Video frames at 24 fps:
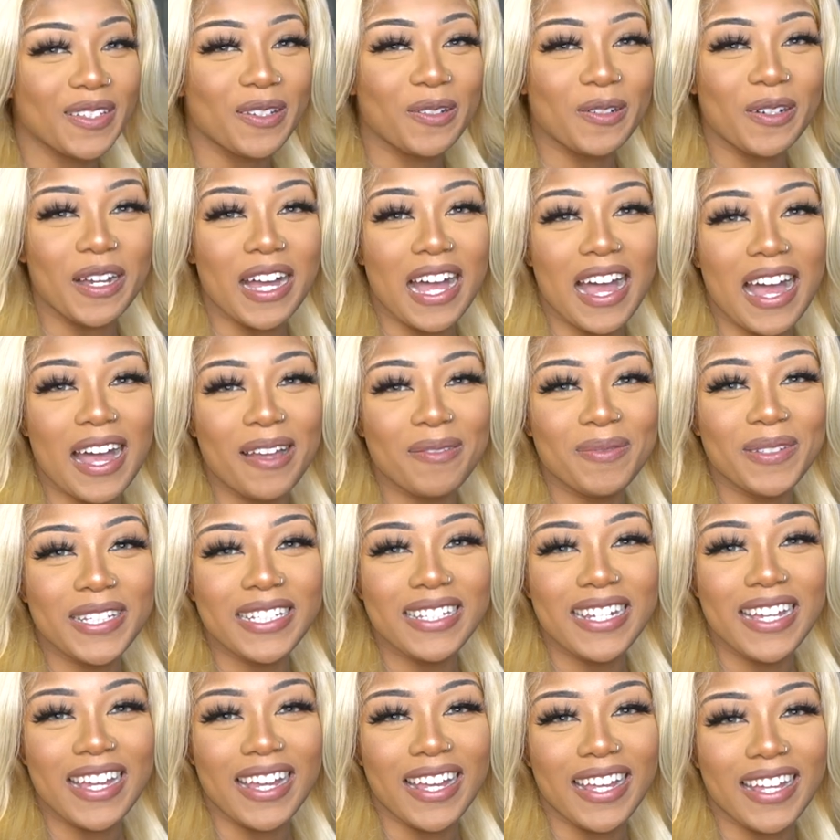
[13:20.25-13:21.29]
well I
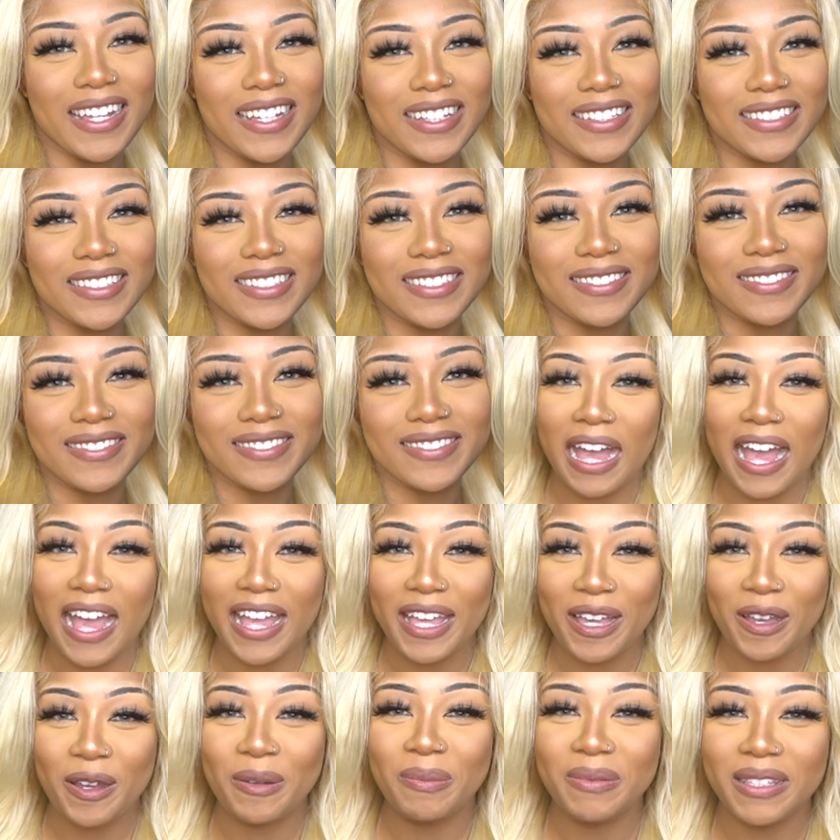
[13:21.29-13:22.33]
be danged
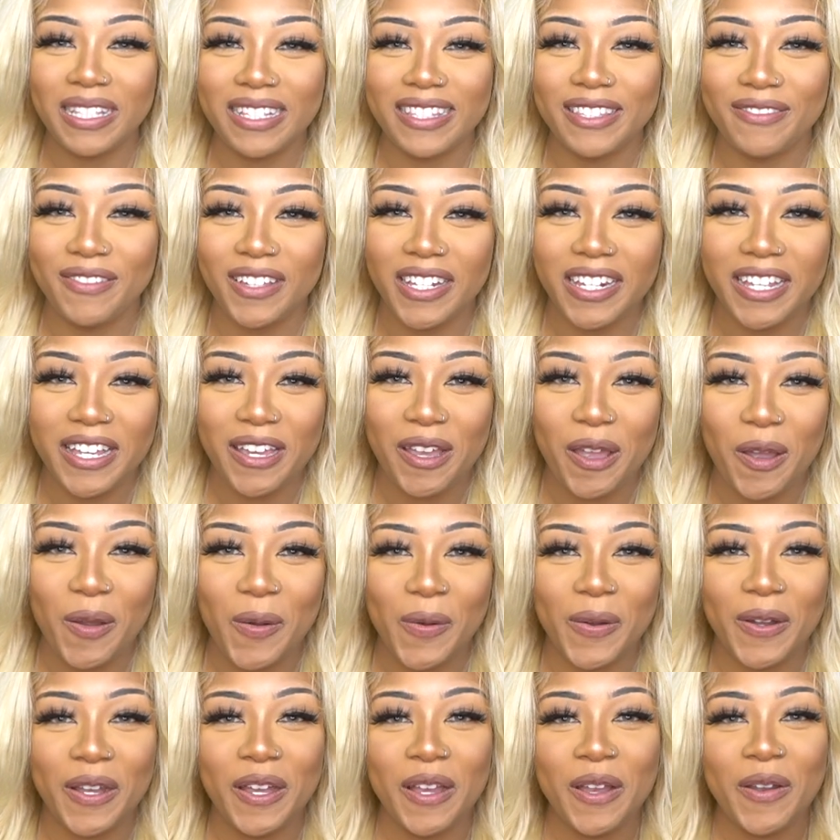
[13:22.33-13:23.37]
I hope this
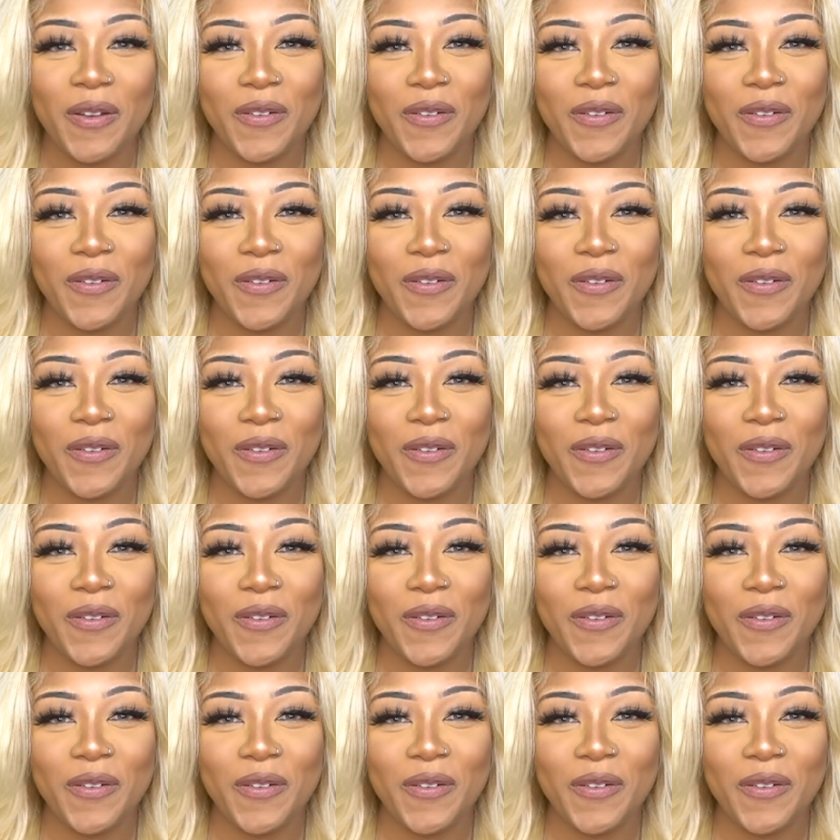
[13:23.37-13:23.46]
video